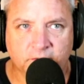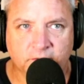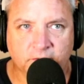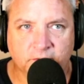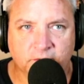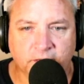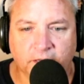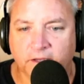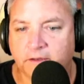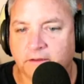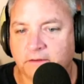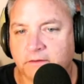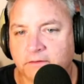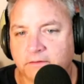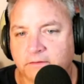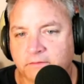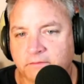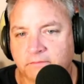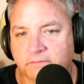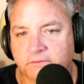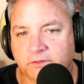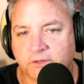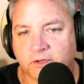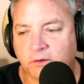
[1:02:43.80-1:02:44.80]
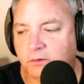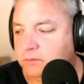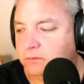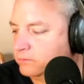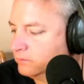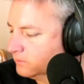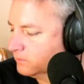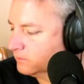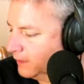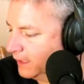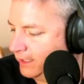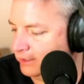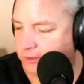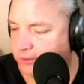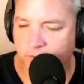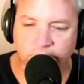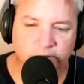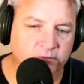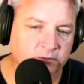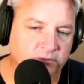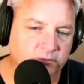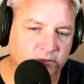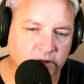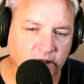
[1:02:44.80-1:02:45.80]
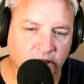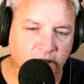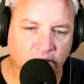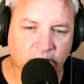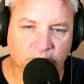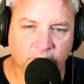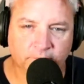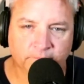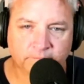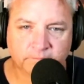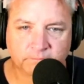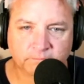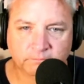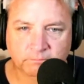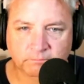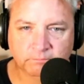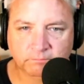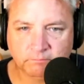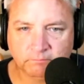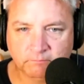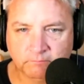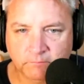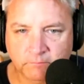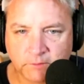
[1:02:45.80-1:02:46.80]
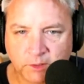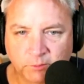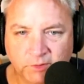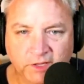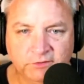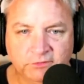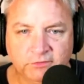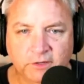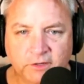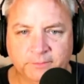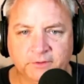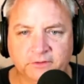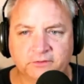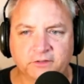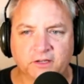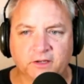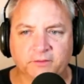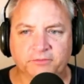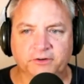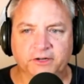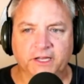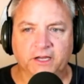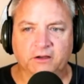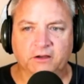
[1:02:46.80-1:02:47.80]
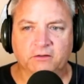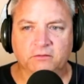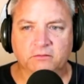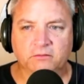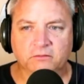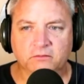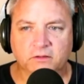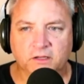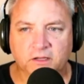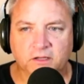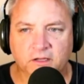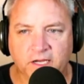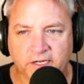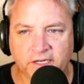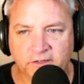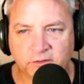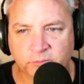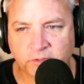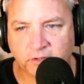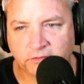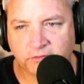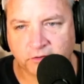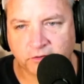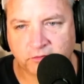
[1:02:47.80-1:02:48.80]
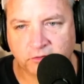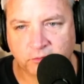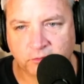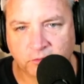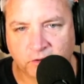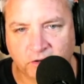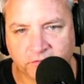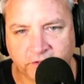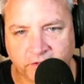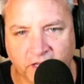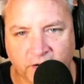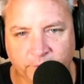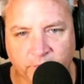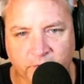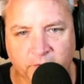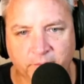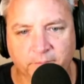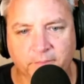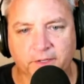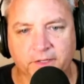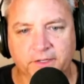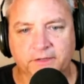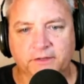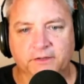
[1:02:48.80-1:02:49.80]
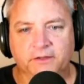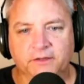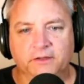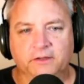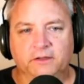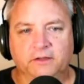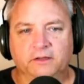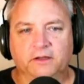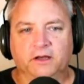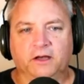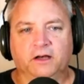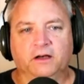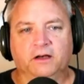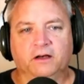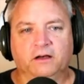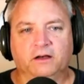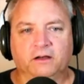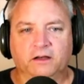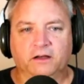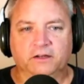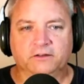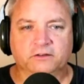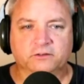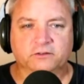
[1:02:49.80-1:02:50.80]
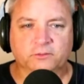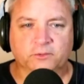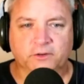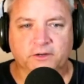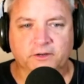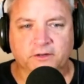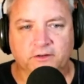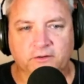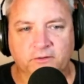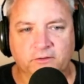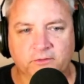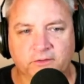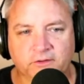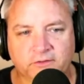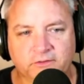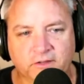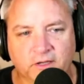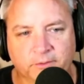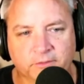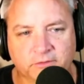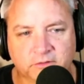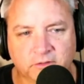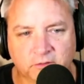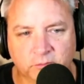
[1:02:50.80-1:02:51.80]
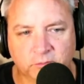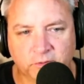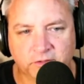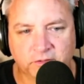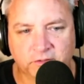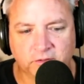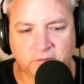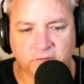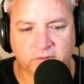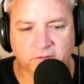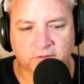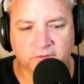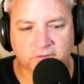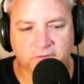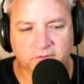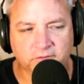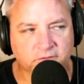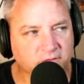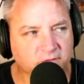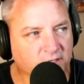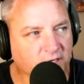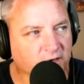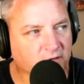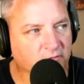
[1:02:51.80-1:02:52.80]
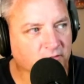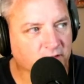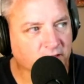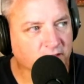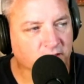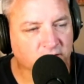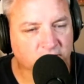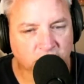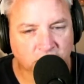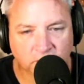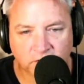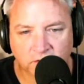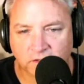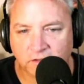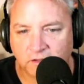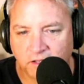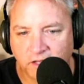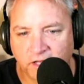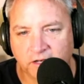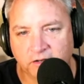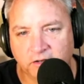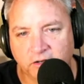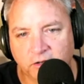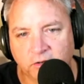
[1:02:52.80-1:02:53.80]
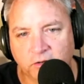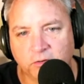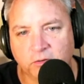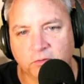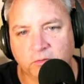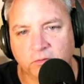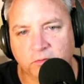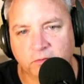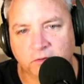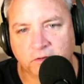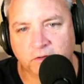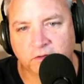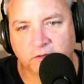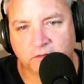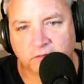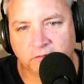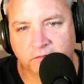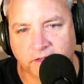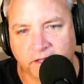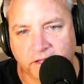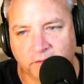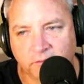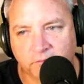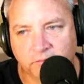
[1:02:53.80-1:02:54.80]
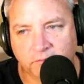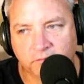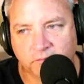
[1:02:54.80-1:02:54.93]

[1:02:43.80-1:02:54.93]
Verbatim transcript: Yeah. So, anywho, well, let's wrap this up for now. I do want to talk to you off camera, but I just wanted to do this episode with you because I knew that